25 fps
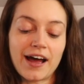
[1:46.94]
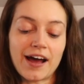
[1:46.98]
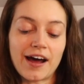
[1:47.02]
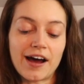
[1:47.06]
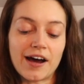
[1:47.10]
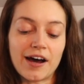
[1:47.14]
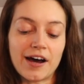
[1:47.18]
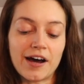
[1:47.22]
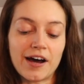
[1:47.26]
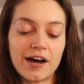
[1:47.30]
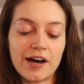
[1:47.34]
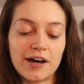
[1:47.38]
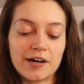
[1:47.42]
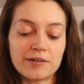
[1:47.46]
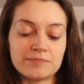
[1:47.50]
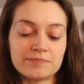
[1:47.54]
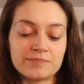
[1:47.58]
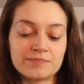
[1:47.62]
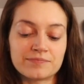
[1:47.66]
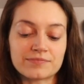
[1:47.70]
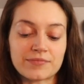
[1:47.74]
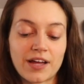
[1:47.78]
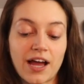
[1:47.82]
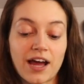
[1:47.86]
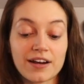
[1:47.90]

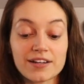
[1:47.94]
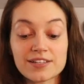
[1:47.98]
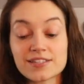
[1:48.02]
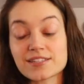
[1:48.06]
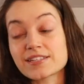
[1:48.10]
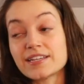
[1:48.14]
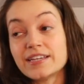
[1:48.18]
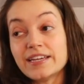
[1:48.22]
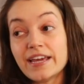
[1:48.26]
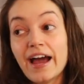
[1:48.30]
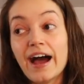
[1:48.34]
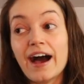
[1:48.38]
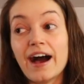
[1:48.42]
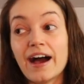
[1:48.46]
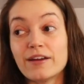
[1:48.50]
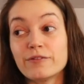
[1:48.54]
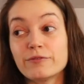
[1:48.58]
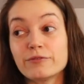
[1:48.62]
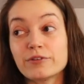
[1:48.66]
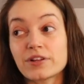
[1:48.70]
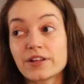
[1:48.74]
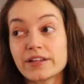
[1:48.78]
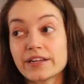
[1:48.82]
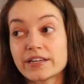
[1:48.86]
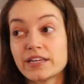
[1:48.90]
Um, honestly, yeah, I
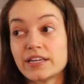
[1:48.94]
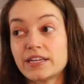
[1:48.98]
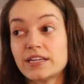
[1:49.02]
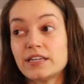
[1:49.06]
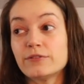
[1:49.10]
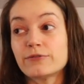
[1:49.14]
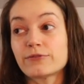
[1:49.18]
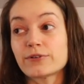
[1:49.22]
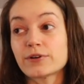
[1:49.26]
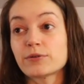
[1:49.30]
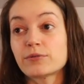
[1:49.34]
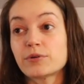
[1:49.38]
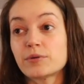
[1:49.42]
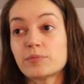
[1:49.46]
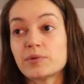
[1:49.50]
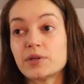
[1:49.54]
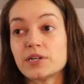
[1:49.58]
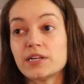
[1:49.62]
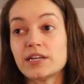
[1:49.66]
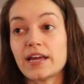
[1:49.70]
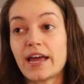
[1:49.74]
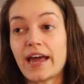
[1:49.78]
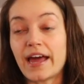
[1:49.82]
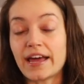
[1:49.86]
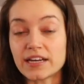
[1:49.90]
feel like Kiefer would
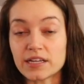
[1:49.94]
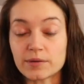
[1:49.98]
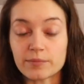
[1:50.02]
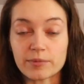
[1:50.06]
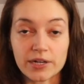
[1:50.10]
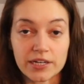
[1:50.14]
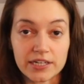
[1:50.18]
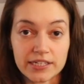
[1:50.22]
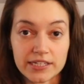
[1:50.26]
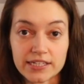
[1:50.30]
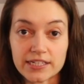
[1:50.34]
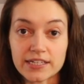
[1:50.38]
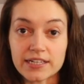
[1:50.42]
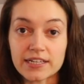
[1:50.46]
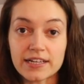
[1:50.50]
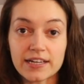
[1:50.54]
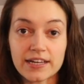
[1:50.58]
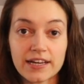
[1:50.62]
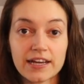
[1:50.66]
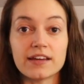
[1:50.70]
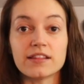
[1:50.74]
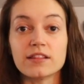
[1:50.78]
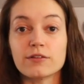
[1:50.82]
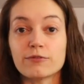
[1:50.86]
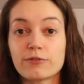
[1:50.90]
beat anybody
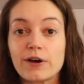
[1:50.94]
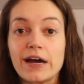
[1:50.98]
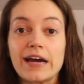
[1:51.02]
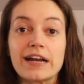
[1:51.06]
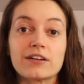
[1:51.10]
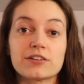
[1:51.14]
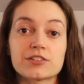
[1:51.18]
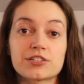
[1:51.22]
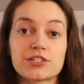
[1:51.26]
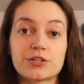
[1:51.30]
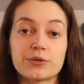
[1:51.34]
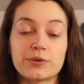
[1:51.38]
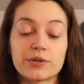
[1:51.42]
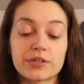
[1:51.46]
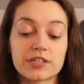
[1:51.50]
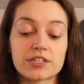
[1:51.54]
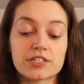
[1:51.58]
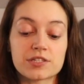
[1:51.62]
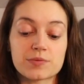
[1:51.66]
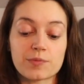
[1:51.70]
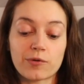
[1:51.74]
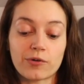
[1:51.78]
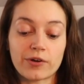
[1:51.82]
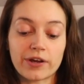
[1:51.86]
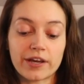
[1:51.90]
in the final two at
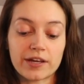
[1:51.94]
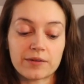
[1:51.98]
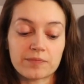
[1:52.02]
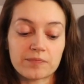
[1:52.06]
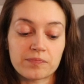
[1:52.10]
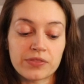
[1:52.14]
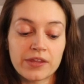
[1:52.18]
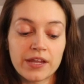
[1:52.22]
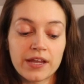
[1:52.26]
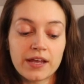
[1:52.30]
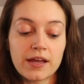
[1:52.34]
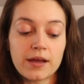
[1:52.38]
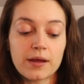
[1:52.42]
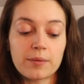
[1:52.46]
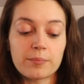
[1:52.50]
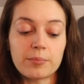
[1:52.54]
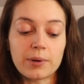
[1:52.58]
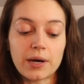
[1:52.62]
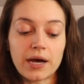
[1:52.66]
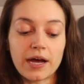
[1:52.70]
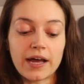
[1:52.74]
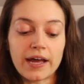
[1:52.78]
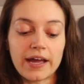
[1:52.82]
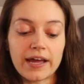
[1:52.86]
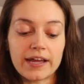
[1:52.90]
this point.
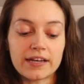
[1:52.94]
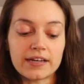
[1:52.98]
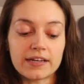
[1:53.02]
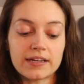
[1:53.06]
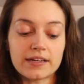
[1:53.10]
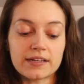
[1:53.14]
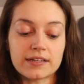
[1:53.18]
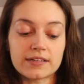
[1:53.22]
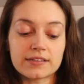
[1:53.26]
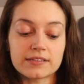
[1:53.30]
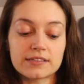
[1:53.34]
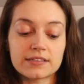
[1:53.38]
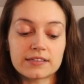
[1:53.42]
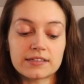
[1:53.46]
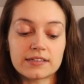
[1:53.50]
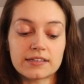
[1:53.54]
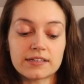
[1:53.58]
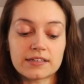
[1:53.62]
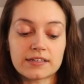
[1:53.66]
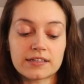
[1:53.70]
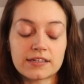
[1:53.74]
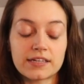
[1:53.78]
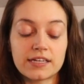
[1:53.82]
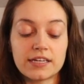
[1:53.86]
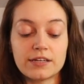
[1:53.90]
But
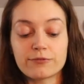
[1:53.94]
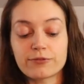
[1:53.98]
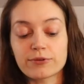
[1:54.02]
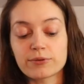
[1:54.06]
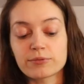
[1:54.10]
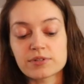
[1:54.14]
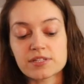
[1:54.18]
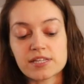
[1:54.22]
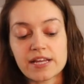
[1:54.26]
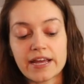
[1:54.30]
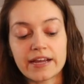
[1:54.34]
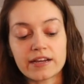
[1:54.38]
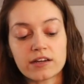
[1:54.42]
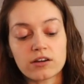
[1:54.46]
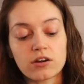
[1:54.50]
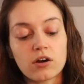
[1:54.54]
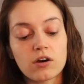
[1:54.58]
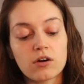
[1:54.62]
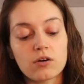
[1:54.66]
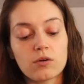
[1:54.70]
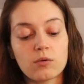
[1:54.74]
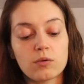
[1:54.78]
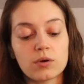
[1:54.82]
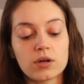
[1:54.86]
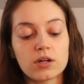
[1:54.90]
Kiefer was like,
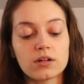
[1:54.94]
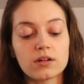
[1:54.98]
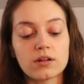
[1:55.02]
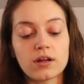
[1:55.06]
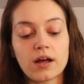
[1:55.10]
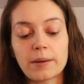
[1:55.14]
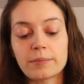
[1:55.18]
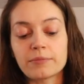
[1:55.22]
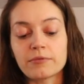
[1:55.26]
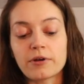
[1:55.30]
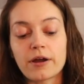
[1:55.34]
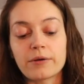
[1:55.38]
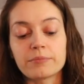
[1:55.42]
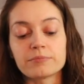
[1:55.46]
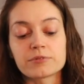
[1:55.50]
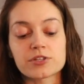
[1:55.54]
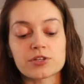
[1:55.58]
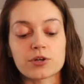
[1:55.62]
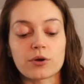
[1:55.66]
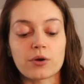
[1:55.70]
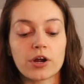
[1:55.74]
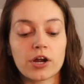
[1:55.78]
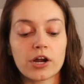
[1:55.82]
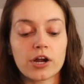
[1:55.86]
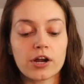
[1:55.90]
oh, well, I'm, I'm
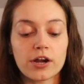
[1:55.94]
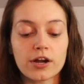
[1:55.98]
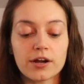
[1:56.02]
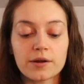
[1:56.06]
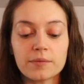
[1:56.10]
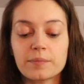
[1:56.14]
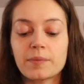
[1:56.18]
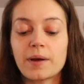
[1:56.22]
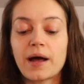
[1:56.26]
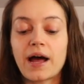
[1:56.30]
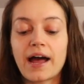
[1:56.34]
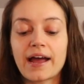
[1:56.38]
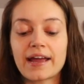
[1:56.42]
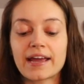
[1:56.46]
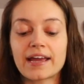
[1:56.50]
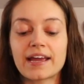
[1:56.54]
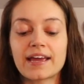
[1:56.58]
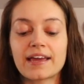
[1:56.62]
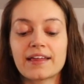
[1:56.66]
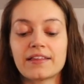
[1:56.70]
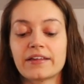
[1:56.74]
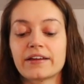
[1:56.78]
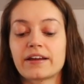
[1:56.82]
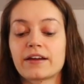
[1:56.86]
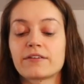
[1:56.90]
so hurt by
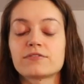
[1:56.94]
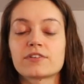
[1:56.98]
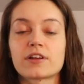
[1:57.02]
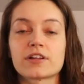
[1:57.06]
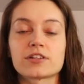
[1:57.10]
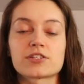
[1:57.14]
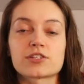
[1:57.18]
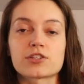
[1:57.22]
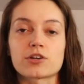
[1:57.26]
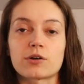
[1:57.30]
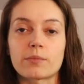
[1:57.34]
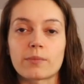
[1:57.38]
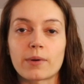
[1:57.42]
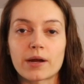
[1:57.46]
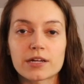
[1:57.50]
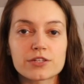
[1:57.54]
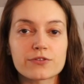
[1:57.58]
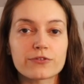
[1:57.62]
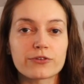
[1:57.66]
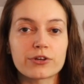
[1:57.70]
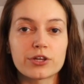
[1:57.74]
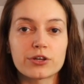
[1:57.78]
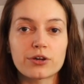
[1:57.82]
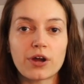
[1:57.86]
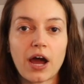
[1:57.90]
it. Like, I've done so
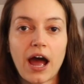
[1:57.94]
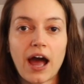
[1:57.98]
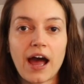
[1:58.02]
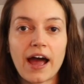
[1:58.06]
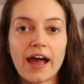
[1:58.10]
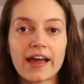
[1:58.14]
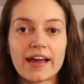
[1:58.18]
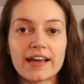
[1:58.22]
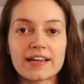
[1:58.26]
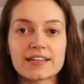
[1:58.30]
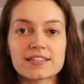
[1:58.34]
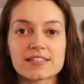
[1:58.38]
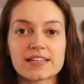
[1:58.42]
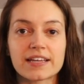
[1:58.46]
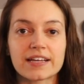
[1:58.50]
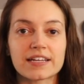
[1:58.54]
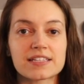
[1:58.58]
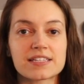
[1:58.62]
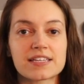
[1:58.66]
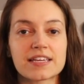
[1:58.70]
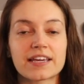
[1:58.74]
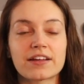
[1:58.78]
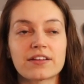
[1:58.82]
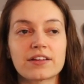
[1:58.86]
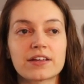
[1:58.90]
much for you guys. Like,
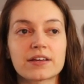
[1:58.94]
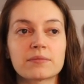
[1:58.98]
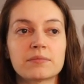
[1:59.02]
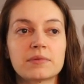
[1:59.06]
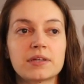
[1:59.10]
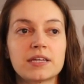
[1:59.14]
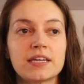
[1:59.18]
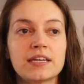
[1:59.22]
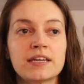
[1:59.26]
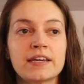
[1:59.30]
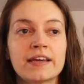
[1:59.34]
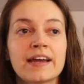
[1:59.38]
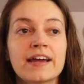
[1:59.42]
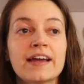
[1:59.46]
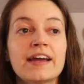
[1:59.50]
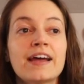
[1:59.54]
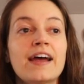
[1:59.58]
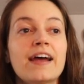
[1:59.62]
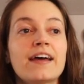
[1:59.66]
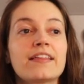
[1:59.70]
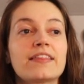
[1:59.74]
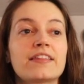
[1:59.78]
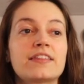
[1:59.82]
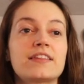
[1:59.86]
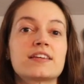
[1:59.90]
it's killing me
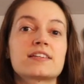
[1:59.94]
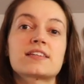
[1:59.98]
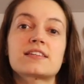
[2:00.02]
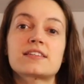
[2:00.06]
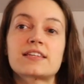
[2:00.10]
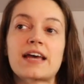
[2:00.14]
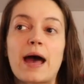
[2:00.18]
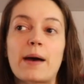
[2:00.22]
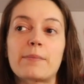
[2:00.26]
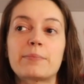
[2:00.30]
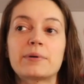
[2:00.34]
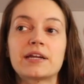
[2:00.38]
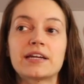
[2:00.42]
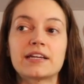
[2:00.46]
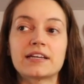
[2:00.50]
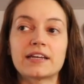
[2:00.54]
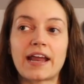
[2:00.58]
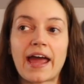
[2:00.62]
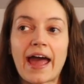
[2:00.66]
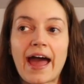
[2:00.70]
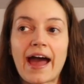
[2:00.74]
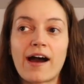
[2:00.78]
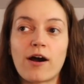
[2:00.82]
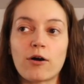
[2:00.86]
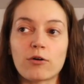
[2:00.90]
that this is happening
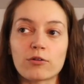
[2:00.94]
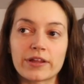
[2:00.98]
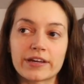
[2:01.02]
now.